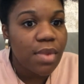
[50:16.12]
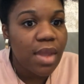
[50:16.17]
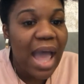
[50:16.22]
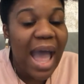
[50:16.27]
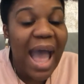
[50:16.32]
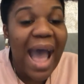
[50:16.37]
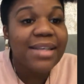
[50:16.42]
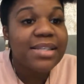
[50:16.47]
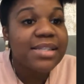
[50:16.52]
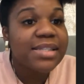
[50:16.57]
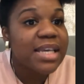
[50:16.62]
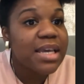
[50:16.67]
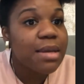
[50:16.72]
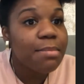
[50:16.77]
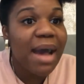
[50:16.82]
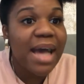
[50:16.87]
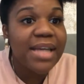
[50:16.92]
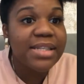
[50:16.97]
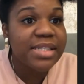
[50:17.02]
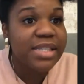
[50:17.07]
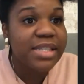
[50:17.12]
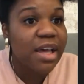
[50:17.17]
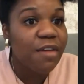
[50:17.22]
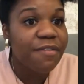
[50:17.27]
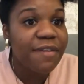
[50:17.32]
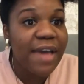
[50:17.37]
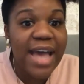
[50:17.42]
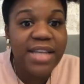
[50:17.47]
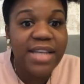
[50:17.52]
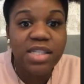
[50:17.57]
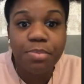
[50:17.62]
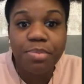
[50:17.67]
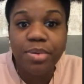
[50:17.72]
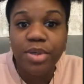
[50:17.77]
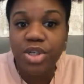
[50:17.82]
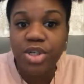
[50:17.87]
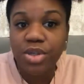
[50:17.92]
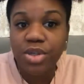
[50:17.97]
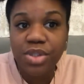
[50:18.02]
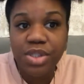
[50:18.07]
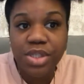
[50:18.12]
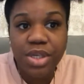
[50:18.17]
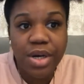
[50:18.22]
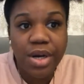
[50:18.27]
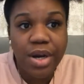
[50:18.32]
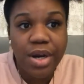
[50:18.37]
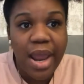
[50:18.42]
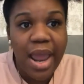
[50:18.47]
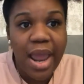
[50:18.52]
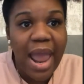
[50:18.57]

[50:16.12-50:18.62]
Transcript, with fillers: I see myself as a producer.